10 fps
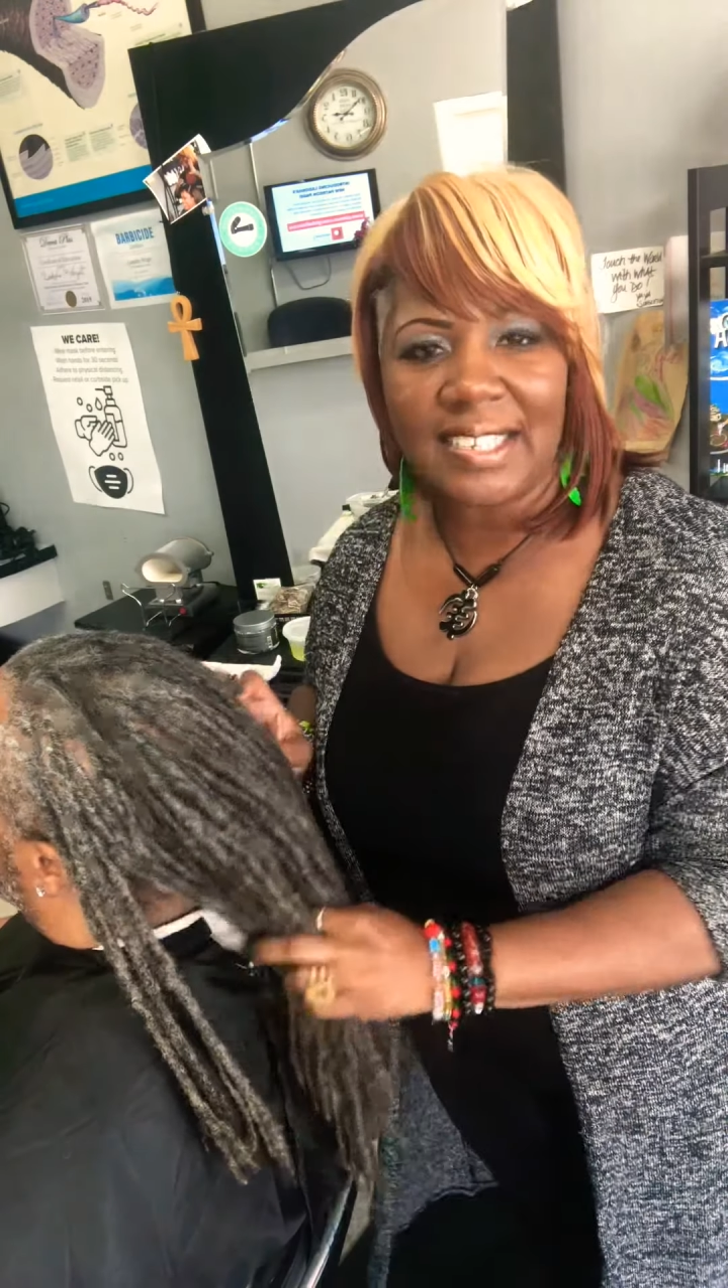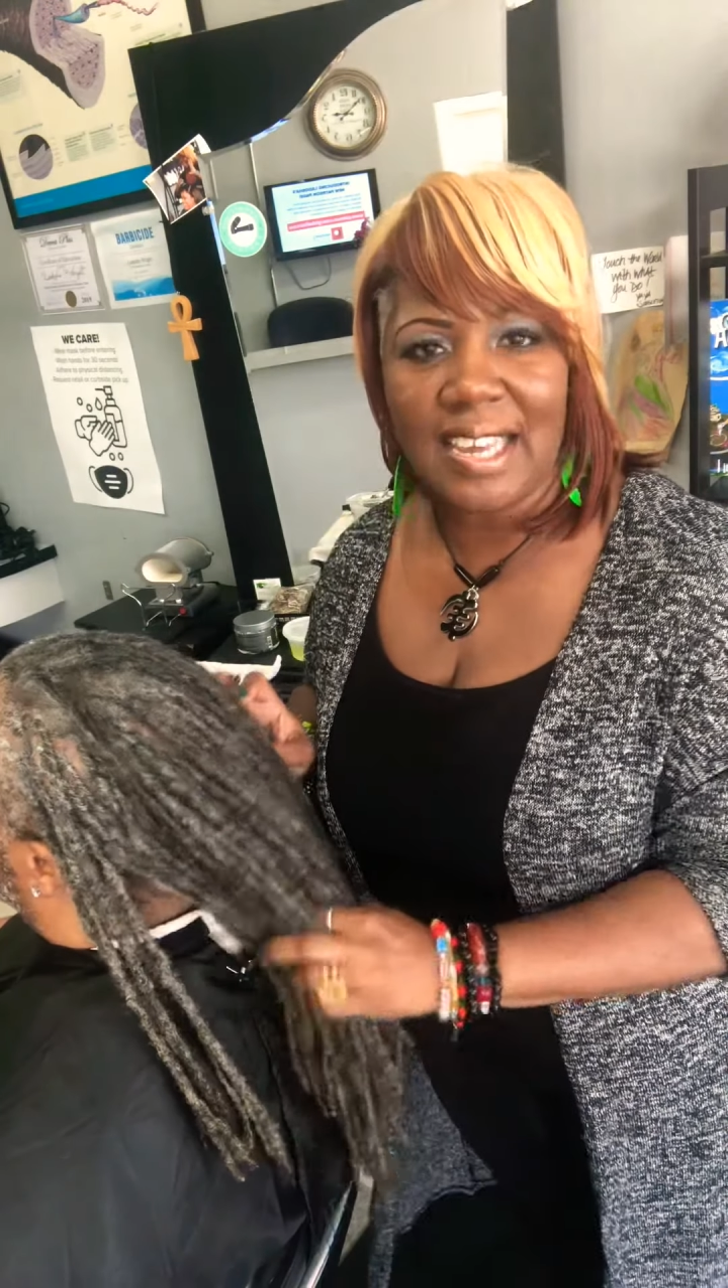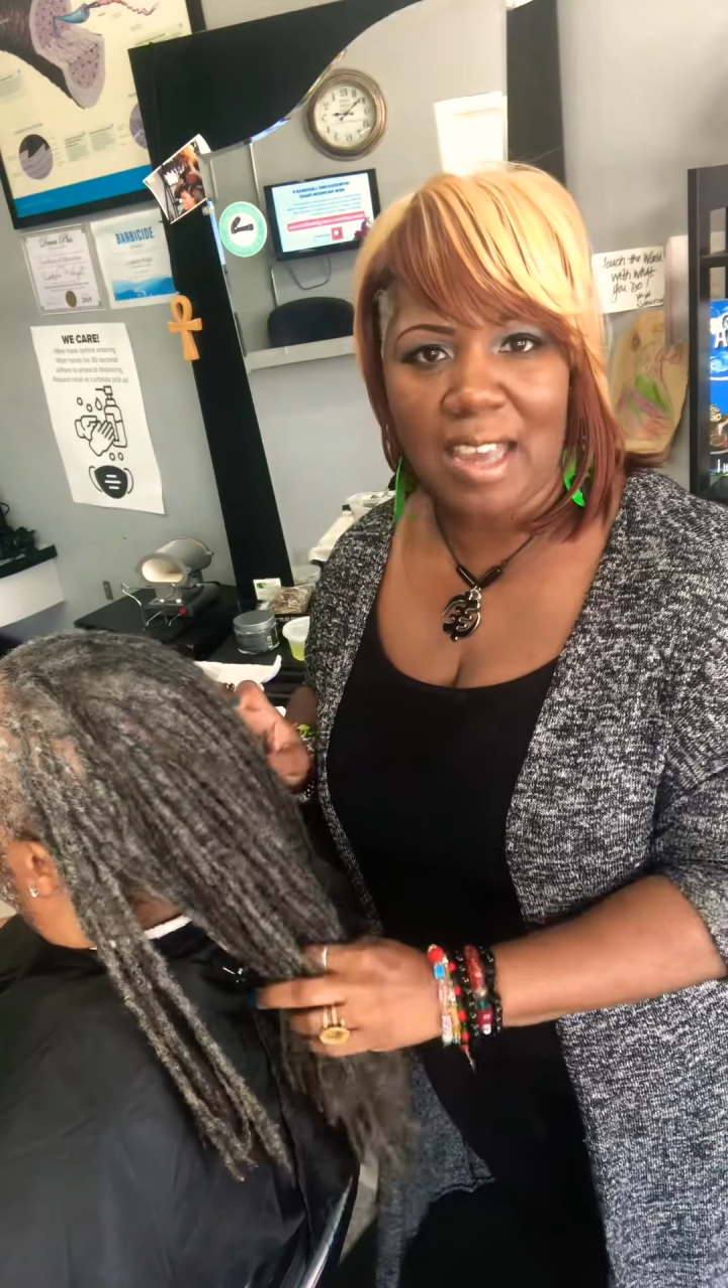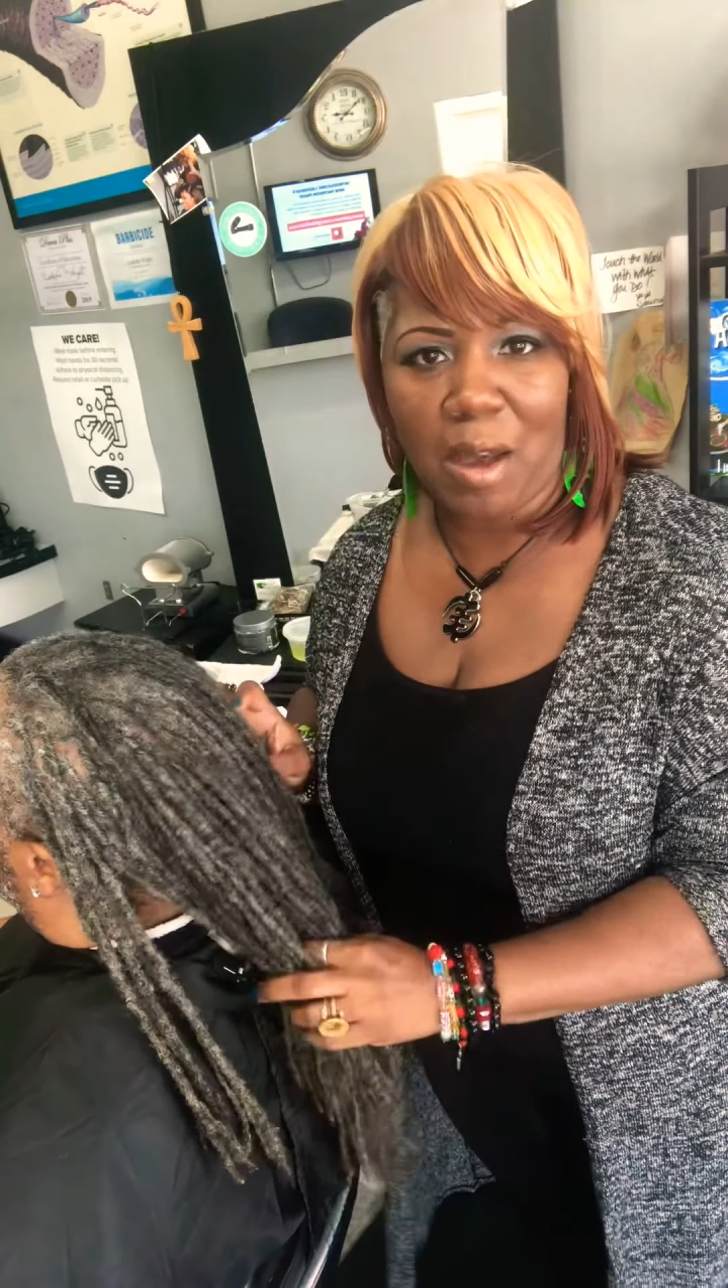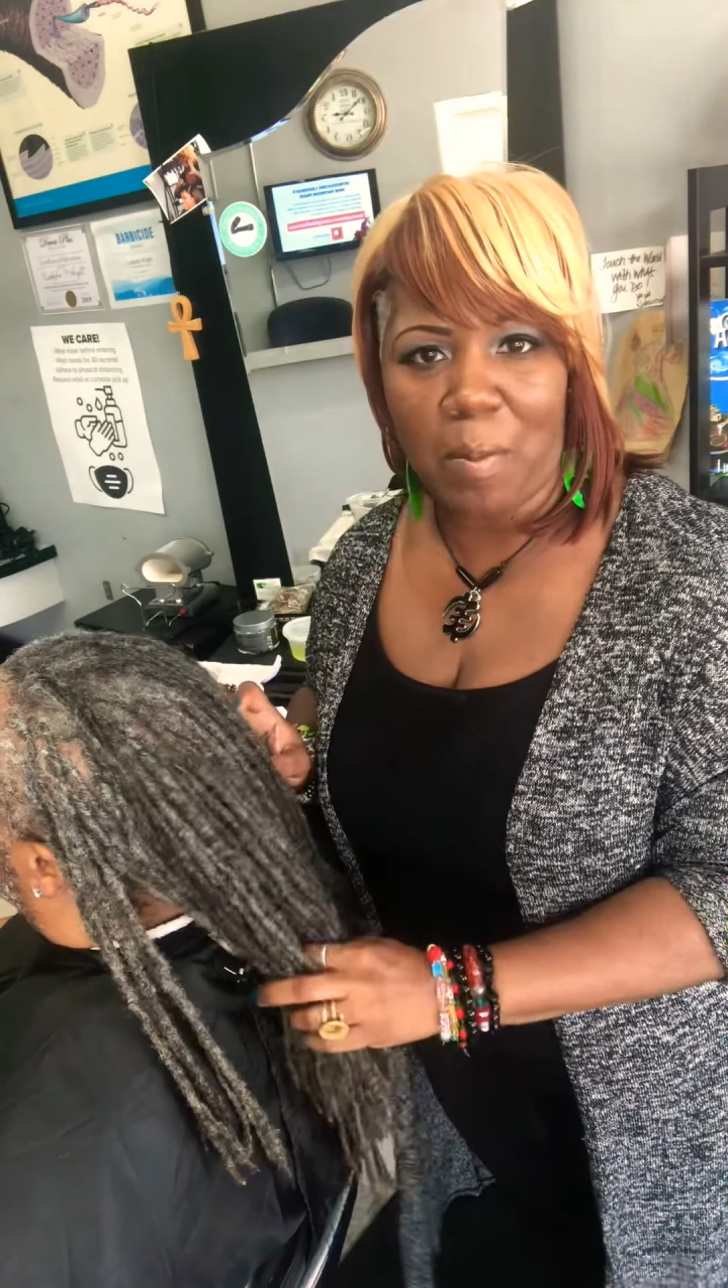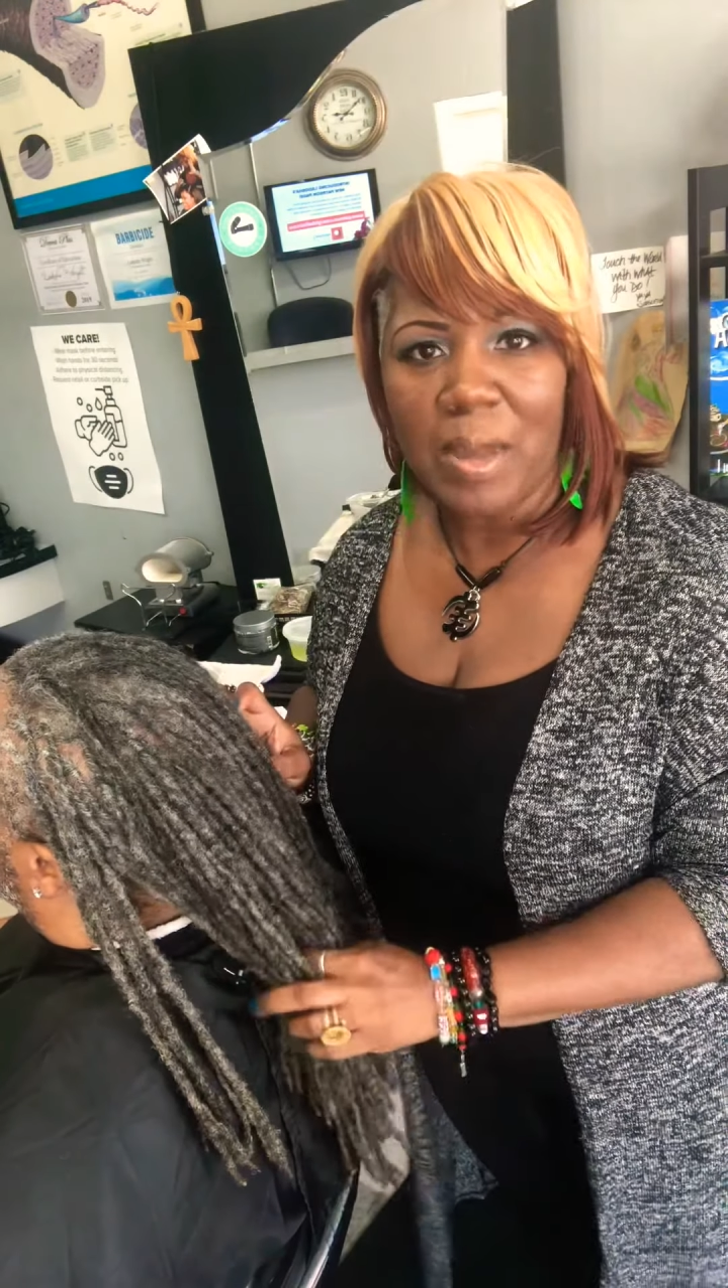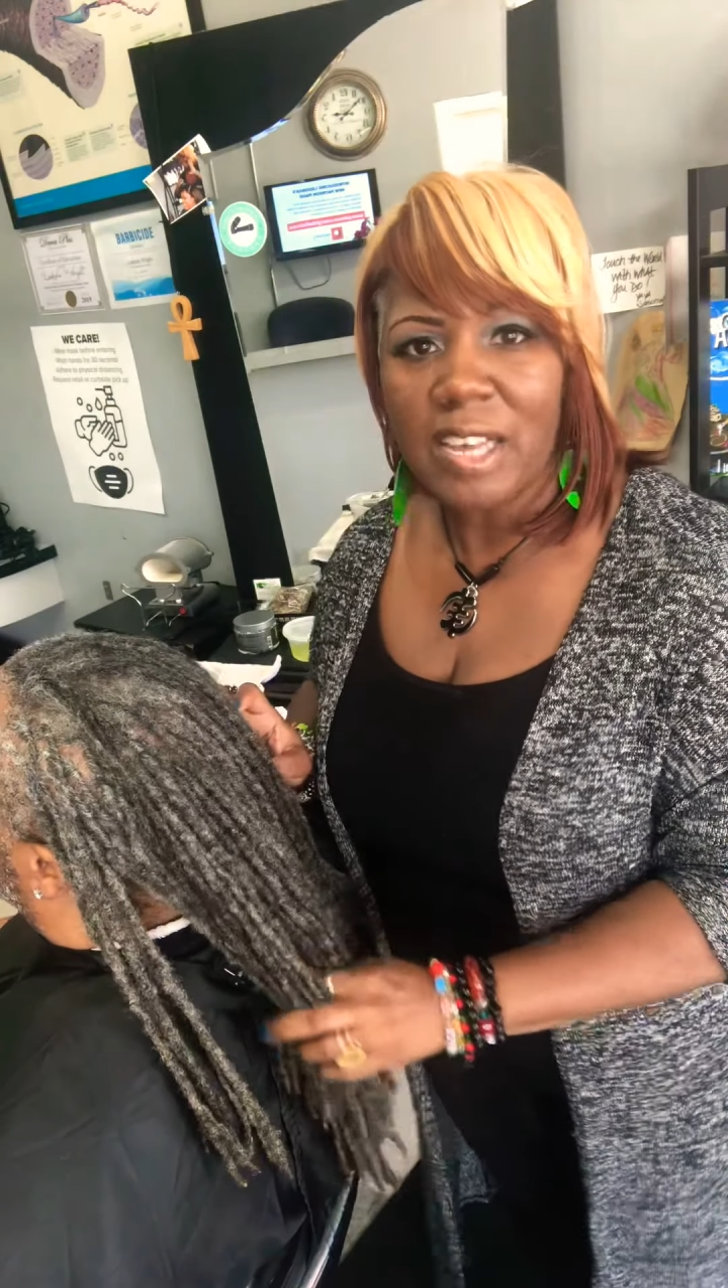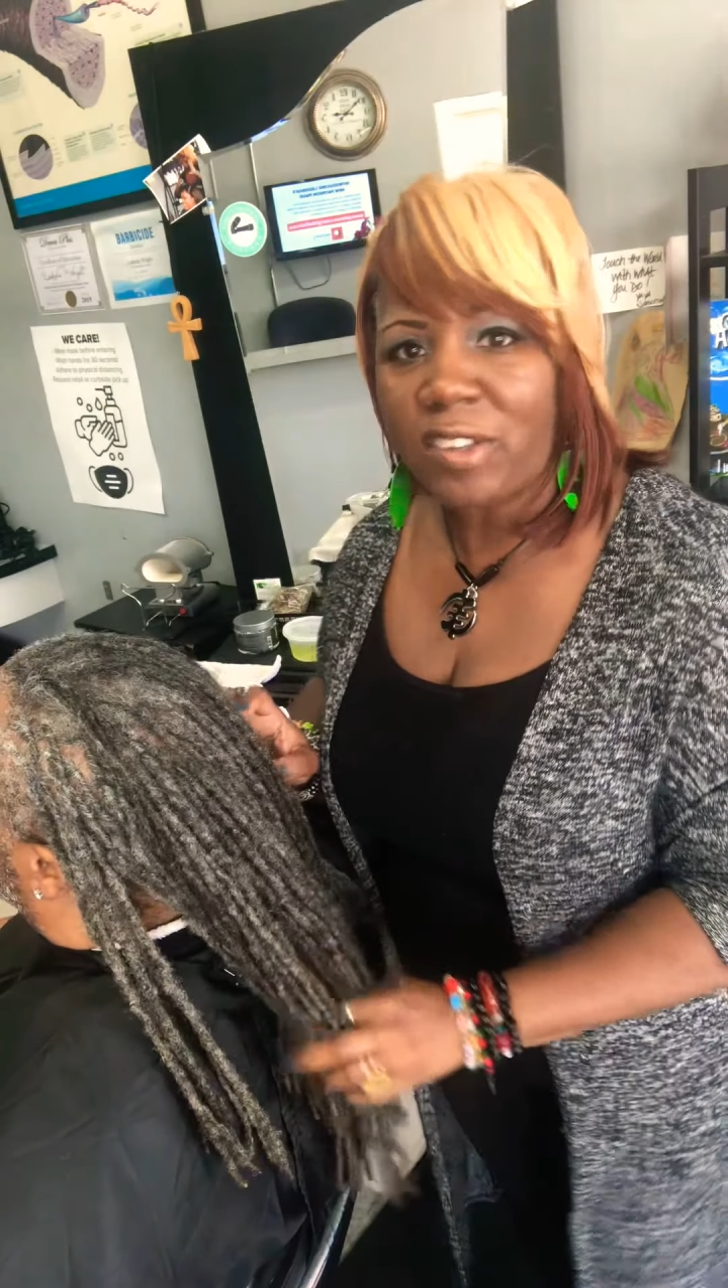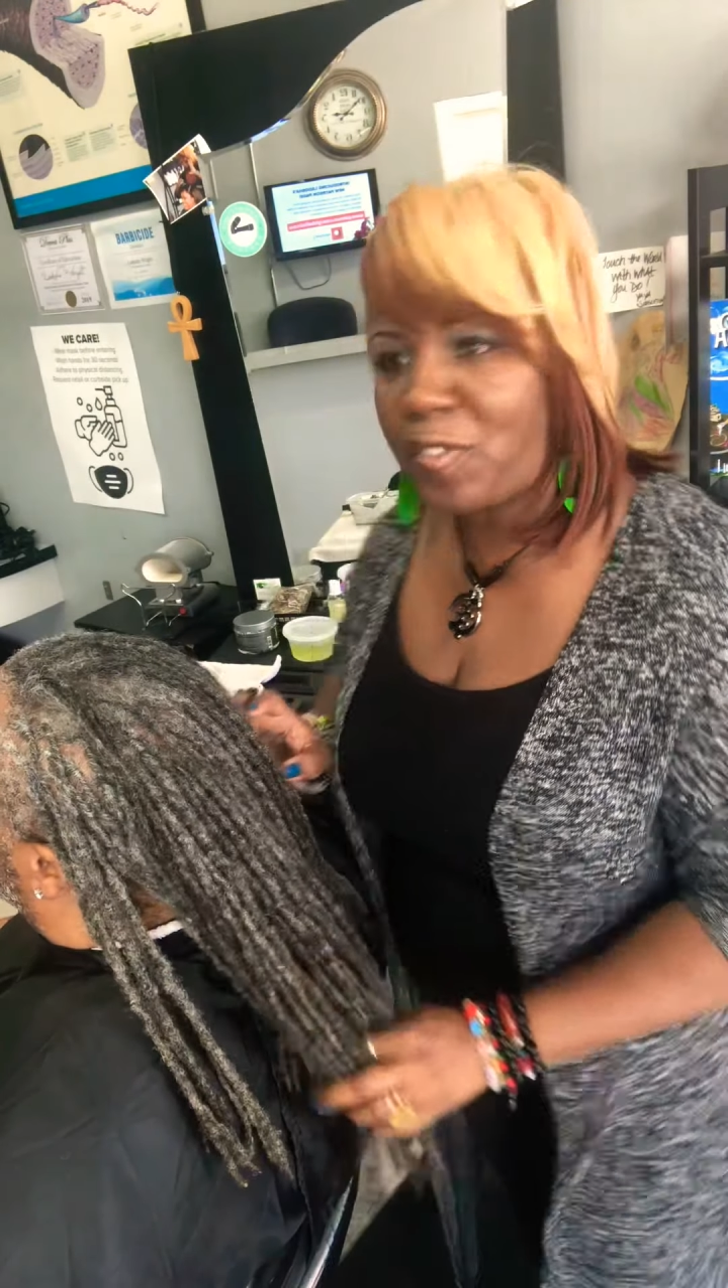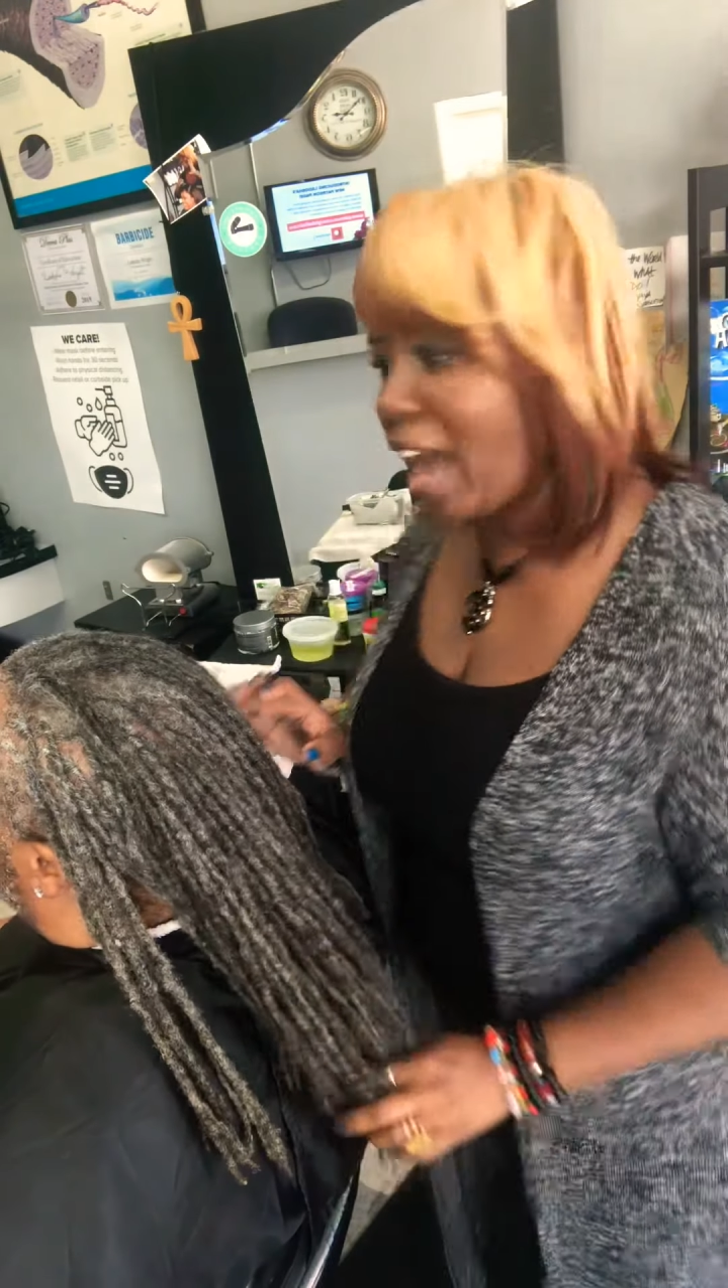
to him so that